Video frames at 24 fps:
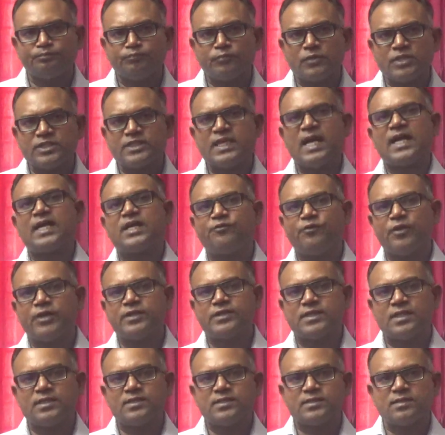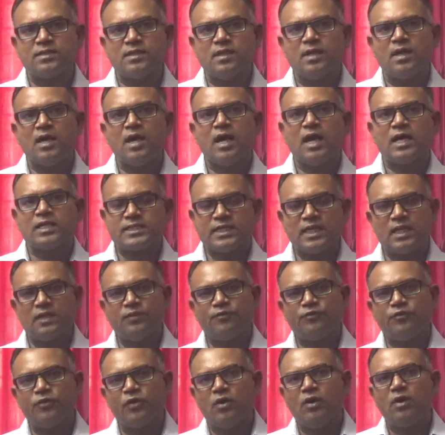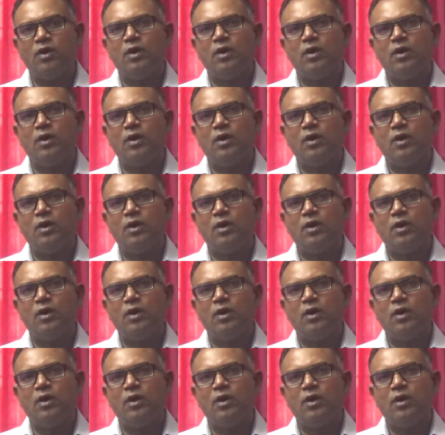sacrifices herself